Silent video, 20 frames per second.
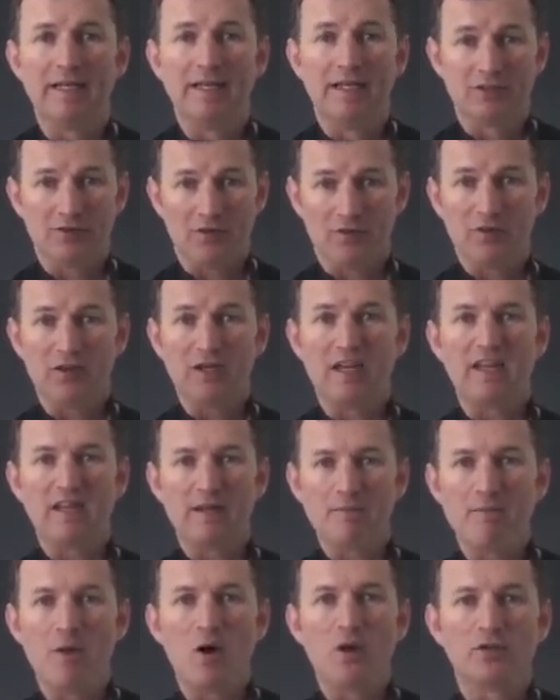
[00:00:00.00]
so that you get
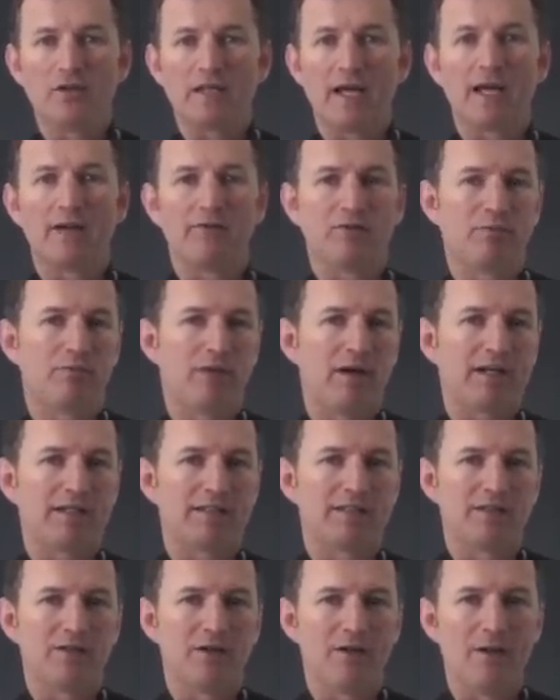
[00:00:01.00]
the most out of your
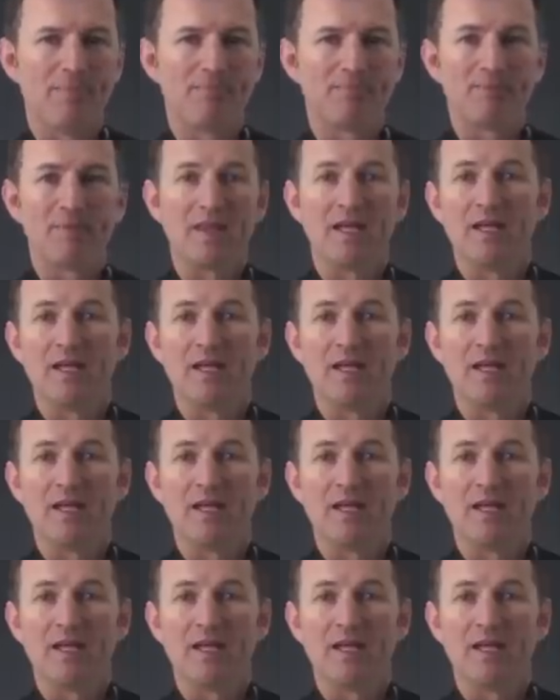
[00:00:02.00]
practice time.